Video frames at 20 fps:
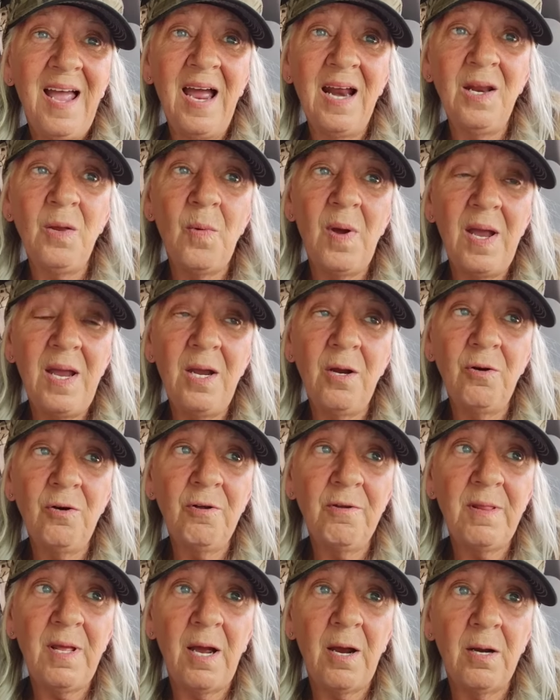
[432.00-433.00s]
Anyway, here
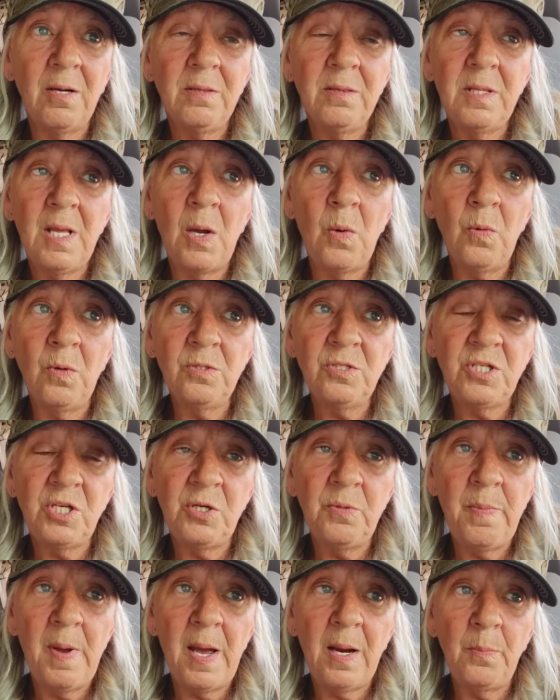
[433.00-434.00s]
nor there, they weren't
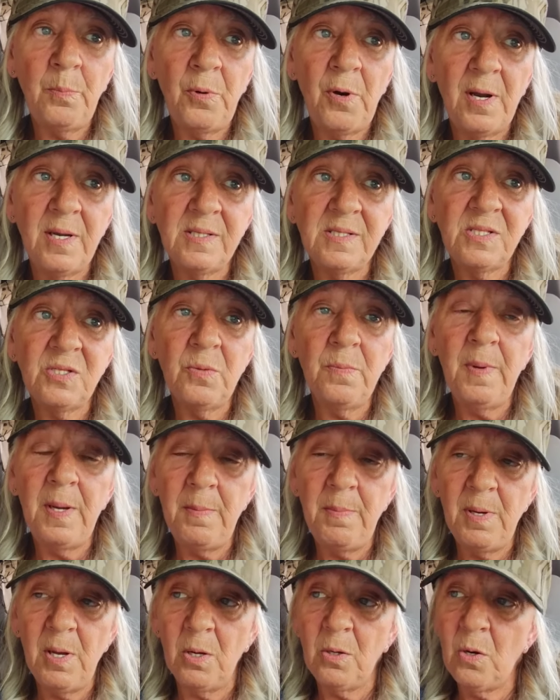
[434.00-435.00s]
too bad priced. So
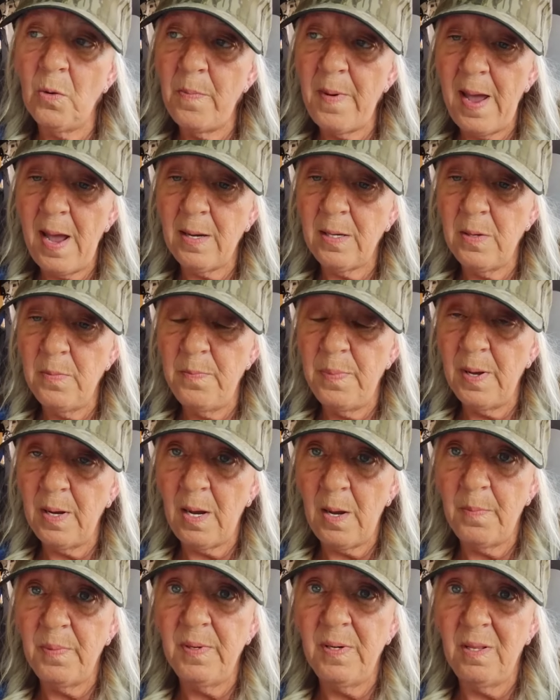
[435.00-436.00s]
maybe I'll go back and
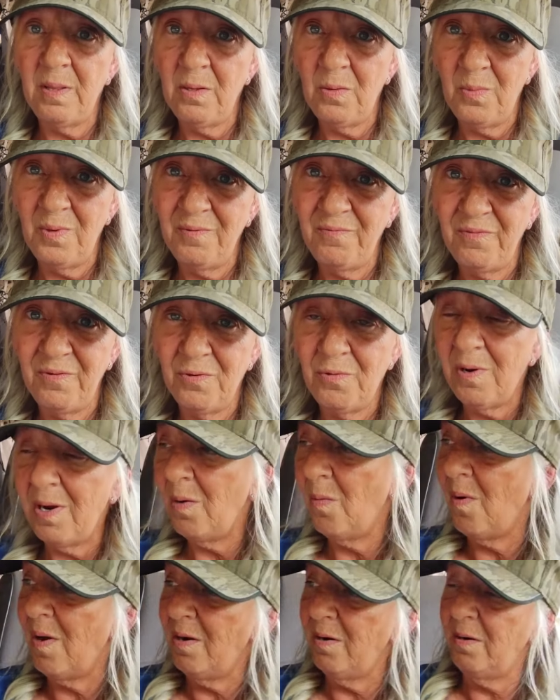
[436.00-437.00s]
pick up another one for
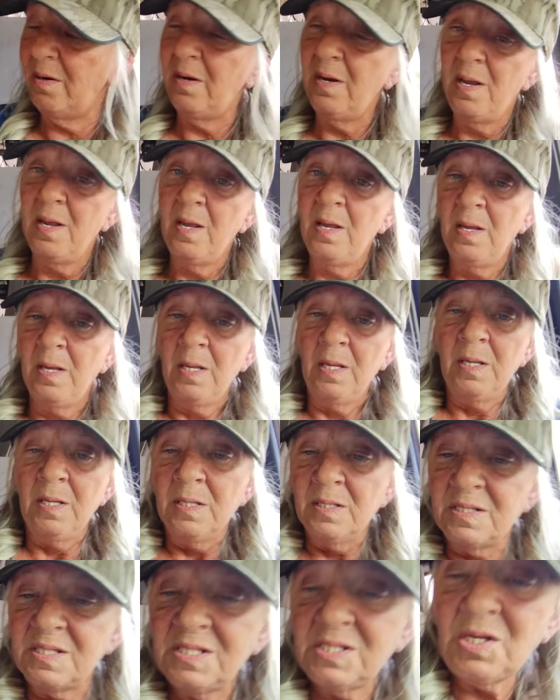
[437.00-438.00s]
gray water.
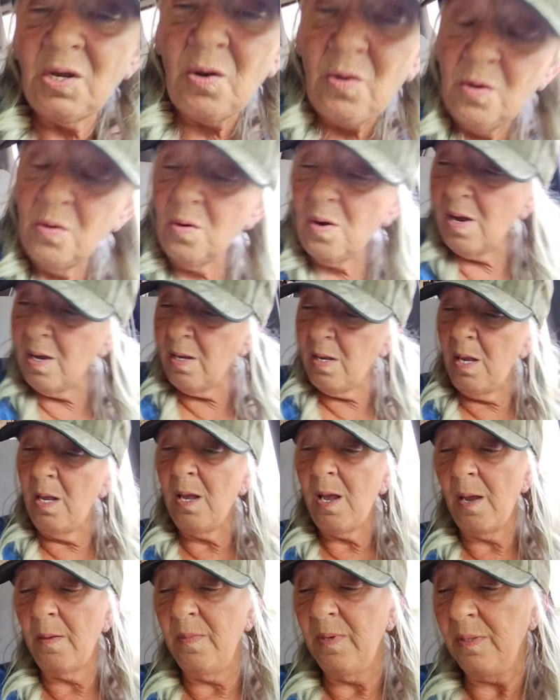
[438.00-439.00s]
So
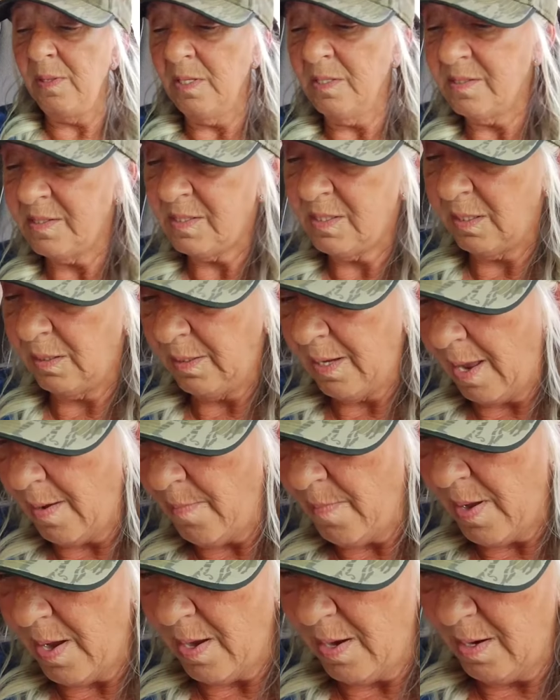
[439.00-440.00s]
I'm in this
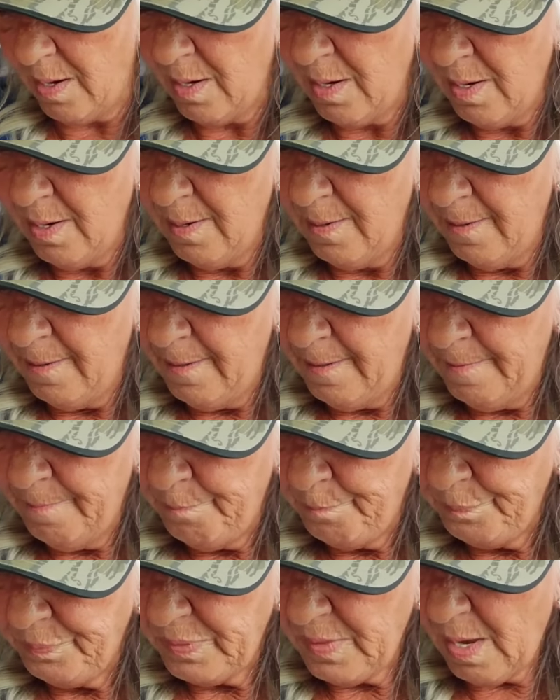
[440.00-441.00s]
dilemma.
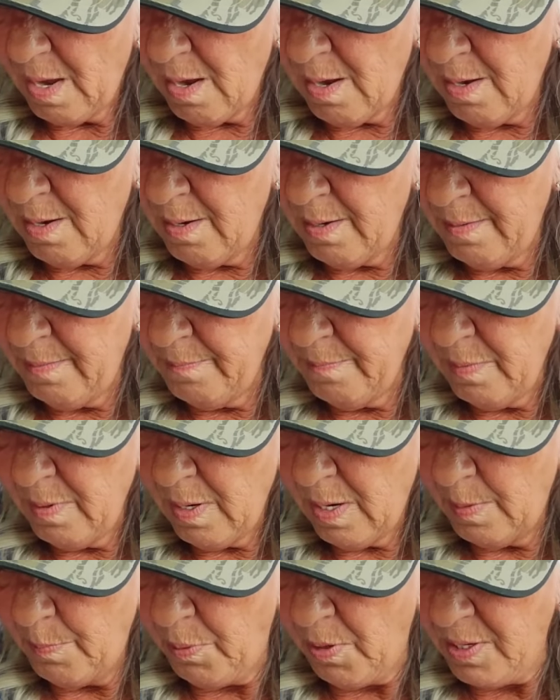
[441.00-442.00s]

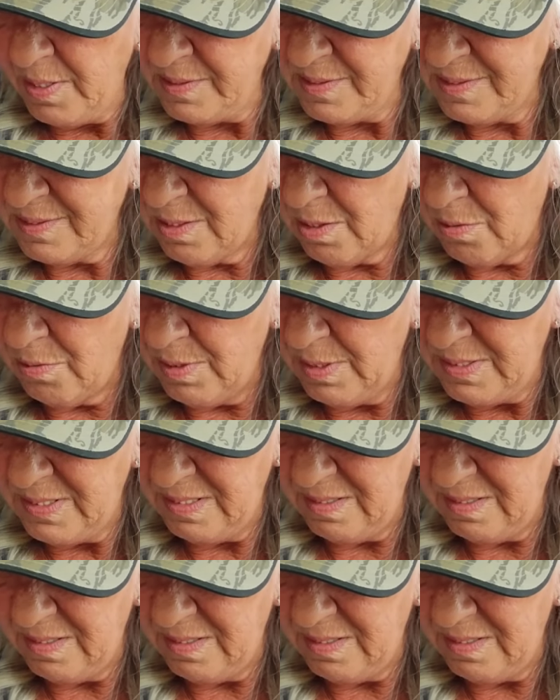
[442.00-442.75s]
I priced out a